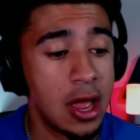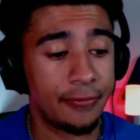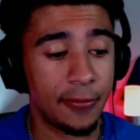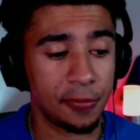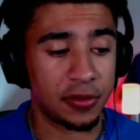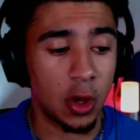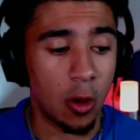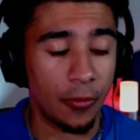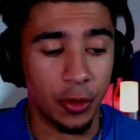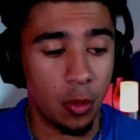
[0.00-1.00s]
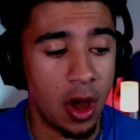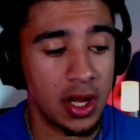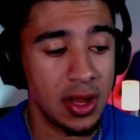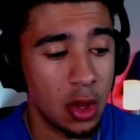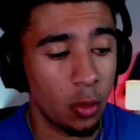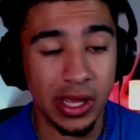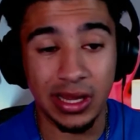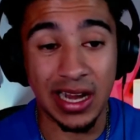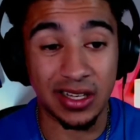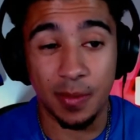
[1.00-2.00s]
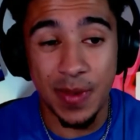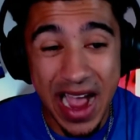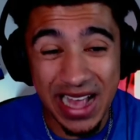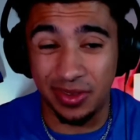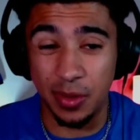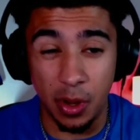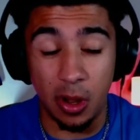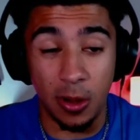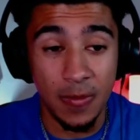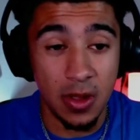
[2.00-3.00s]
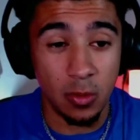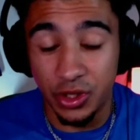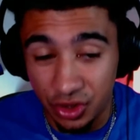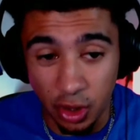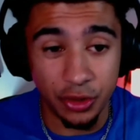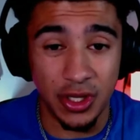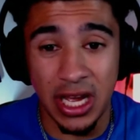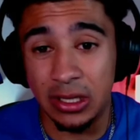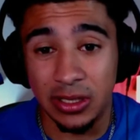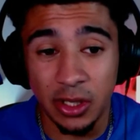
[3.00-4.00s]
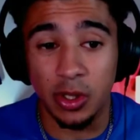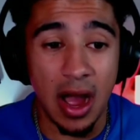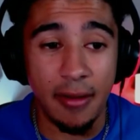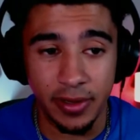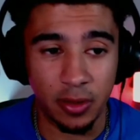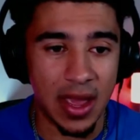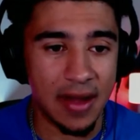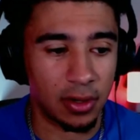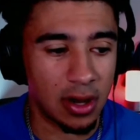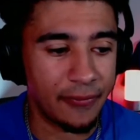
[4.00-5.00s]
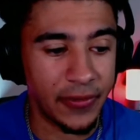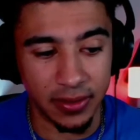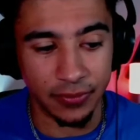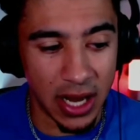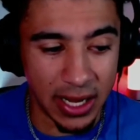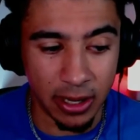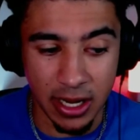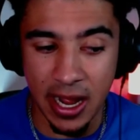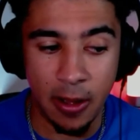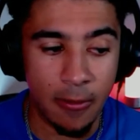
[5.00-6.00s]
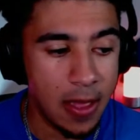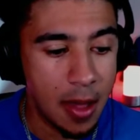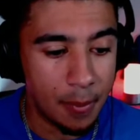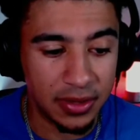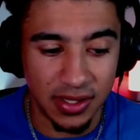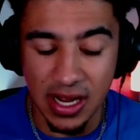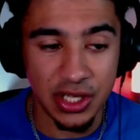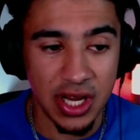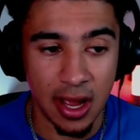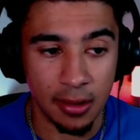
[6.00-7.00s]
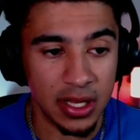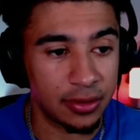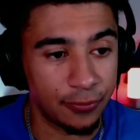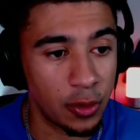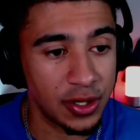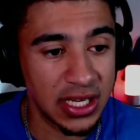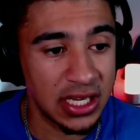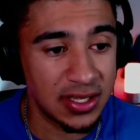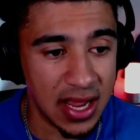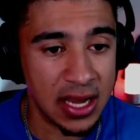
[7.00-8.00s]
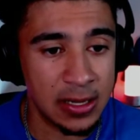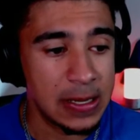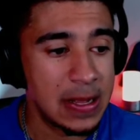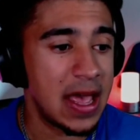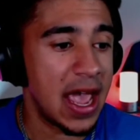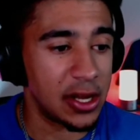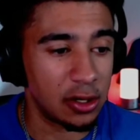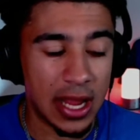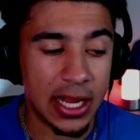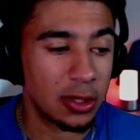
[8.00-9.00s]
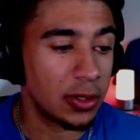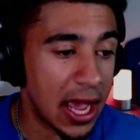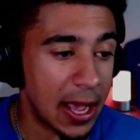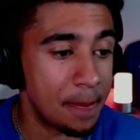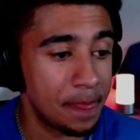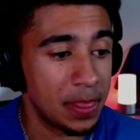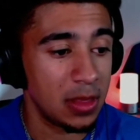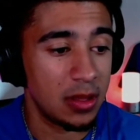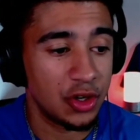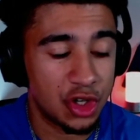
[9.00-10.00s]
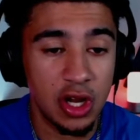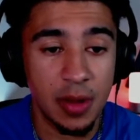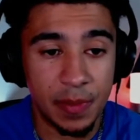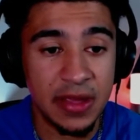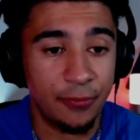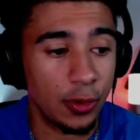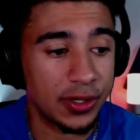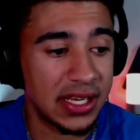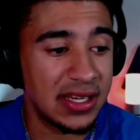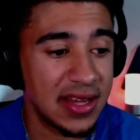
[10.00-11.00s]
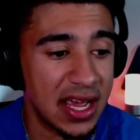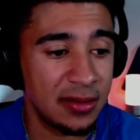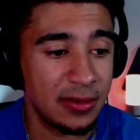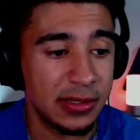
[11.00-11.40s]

1st and goal at the 1. We elect to pass the ball, which shows you how little confidence we have in our offensive line right now. But it's a touchdown. It's 14-10, and you're like, okay, should it be 14-10?